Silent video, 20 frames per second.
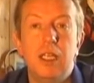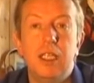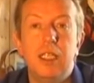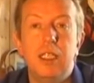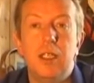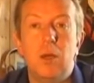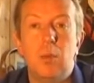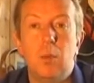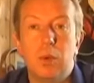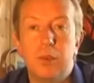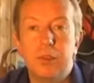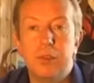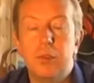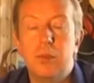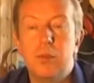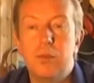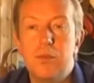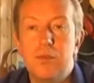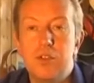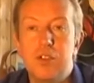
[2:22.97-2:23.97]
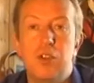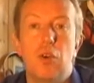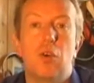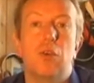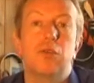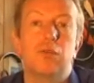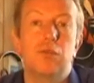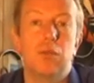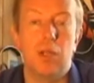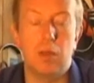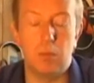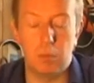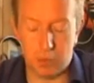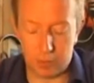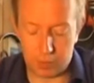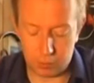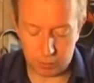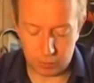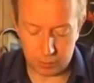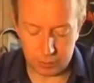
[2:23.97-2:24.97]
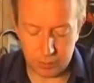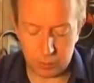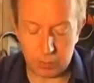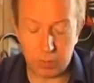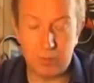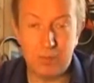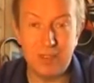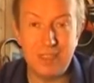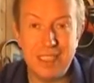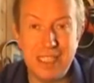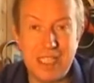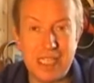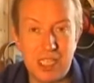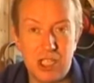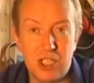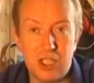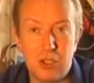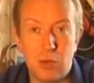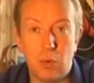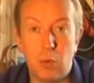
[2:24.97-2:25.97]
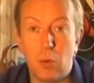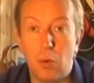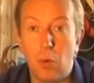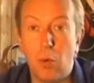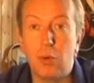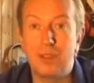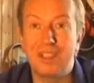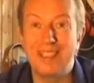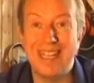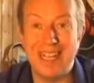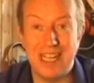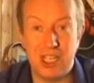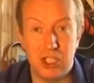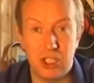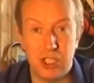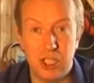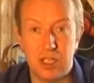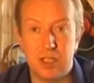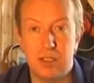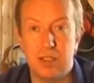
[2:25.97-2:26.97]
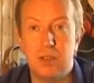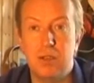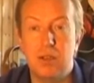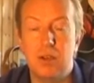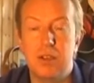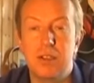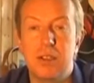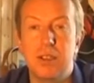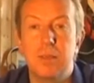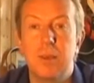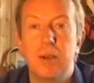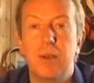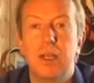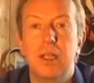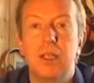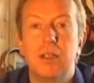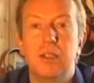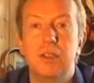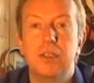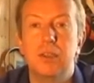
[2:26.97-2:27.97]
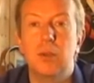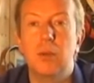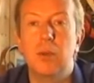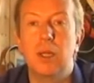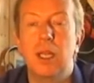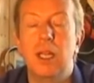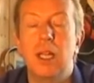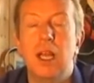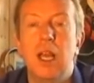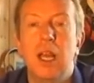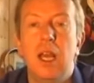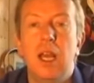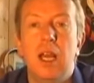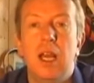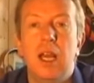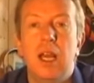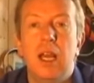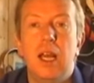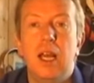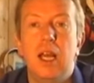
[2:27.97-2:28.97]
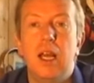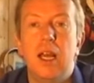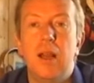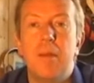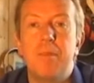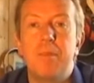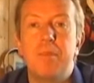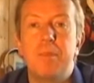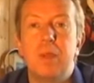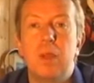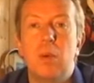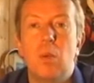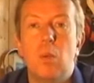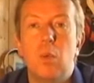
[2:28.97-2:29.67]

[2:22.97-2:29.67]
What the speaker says: You know, what sort of genre, what sort of niche or niche, as you guys in America like to call it,